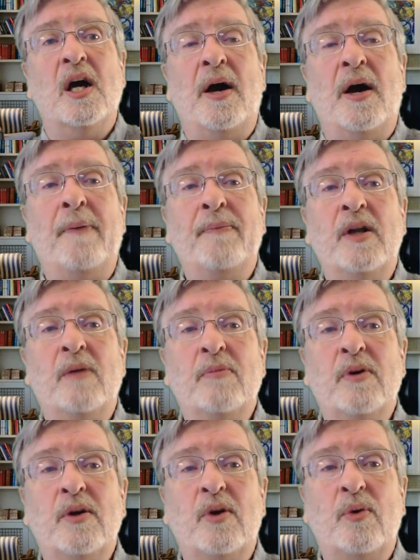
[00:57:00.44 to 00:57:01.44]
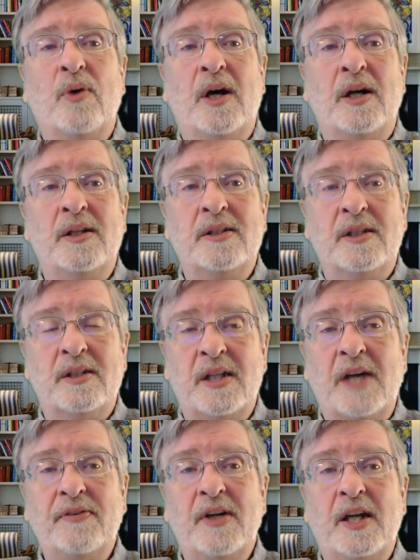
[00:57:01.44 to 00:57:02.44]
Um, the number
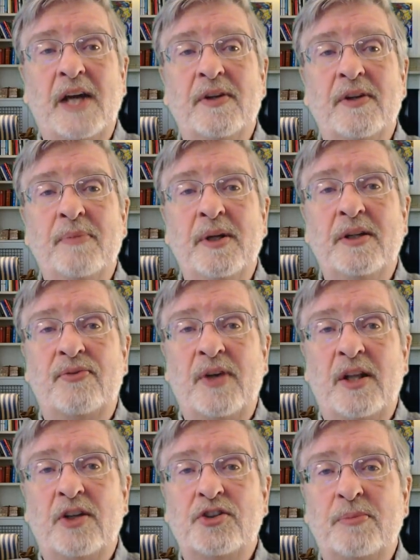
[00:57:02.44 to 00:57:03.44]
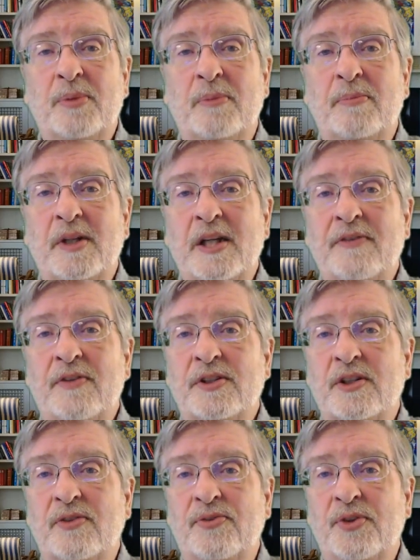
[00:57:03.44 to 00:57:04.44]
1111 means fellowship of believers
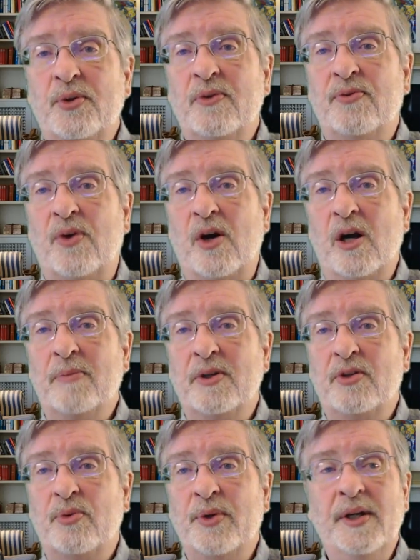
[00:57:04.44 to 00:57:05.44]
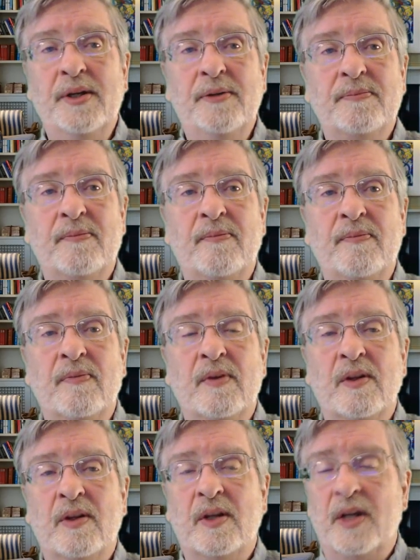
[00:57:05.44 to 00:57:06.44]
is few and far between,
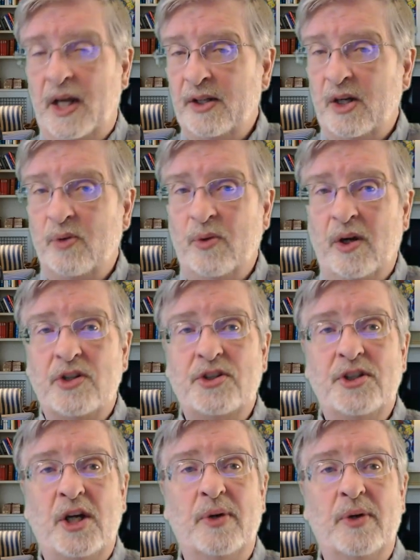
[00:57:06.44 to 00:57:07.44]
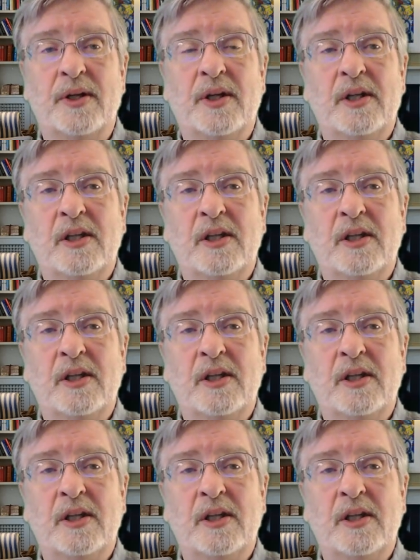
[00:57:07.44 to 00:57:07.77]
and their works show it.